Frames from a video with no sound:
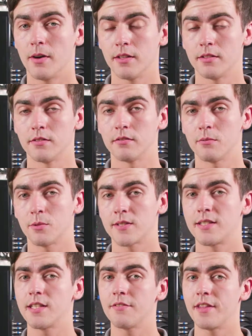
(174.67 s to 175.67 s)
button. We'll
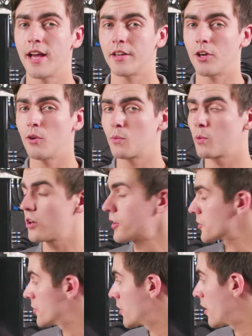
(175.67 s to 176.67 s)
see if that code
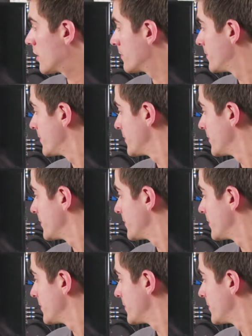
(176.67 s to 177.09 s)
worked or not.